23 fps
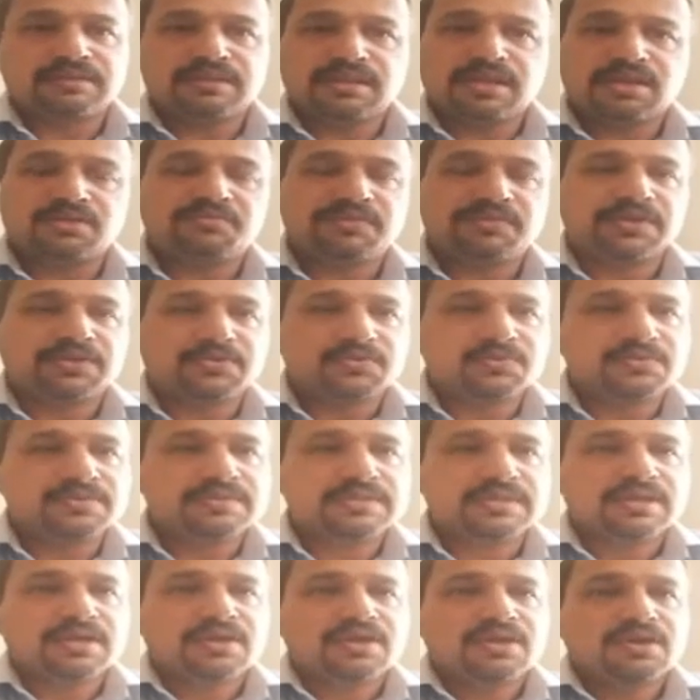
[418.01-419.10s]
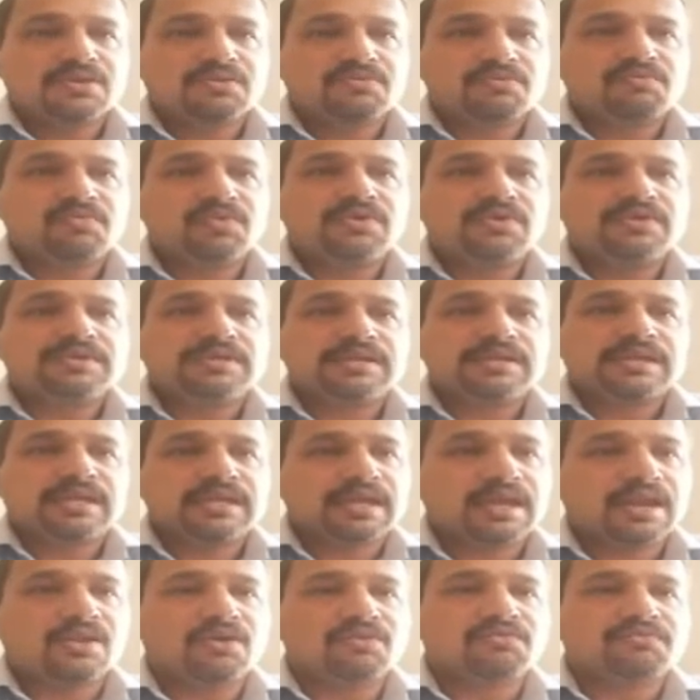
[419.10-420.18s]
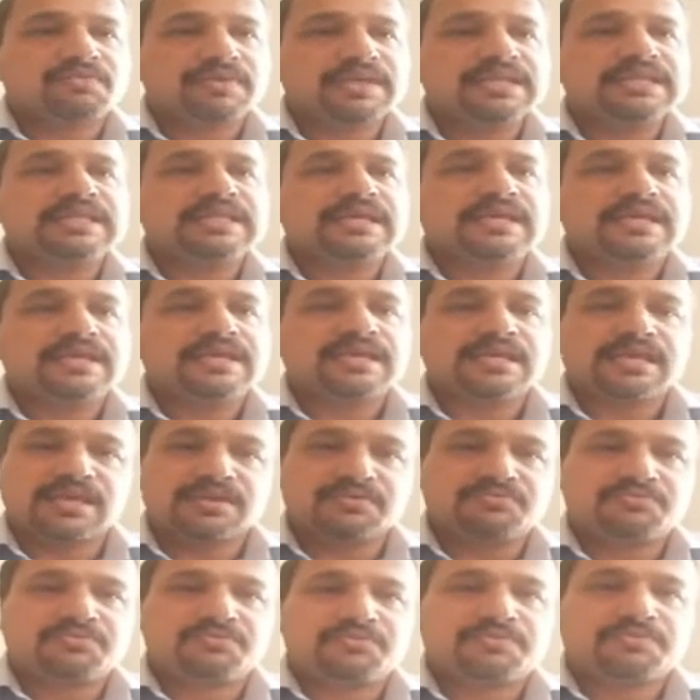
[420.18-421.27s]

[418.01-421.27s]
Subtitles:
There we use would along with if.